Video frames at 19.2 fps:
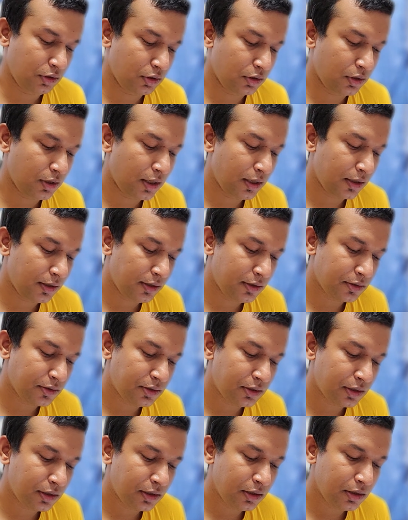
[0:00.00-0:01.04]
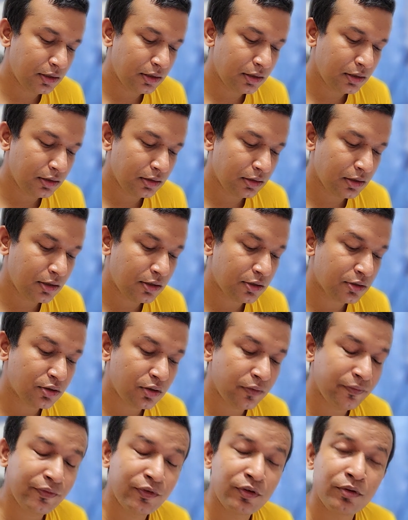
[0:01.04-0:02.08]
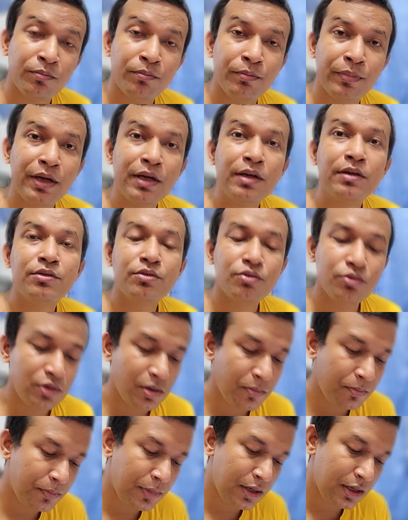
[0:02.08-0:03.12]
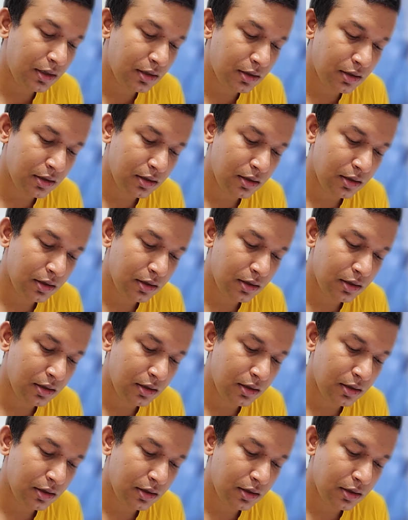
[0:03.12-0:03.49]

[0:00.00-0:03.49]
characteristically, the discomfort builds to a peak,